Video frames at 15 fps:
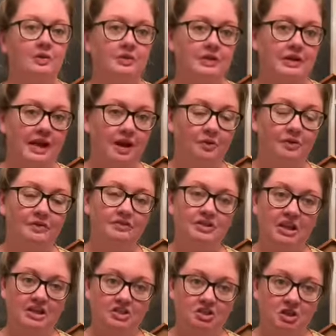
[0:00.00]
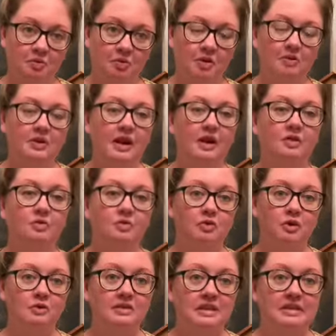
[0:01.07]
now we've changed our pronoun.
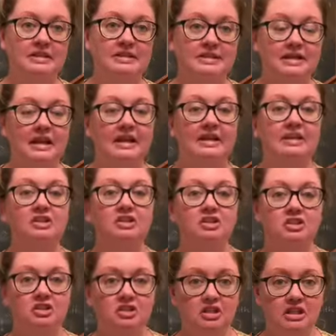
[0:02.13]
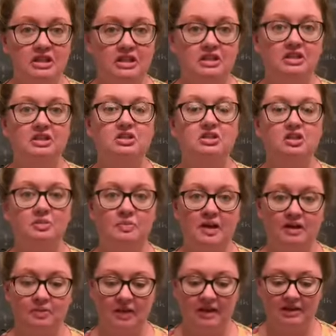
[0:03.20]
Roseanne said she should
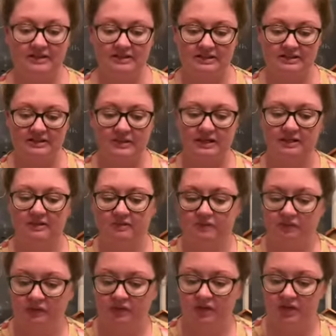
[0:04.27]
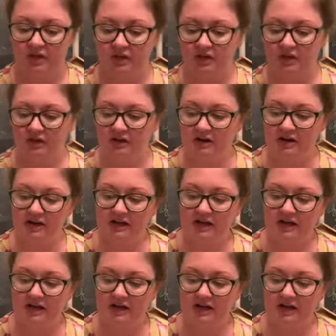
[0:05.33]
make pies today. All right,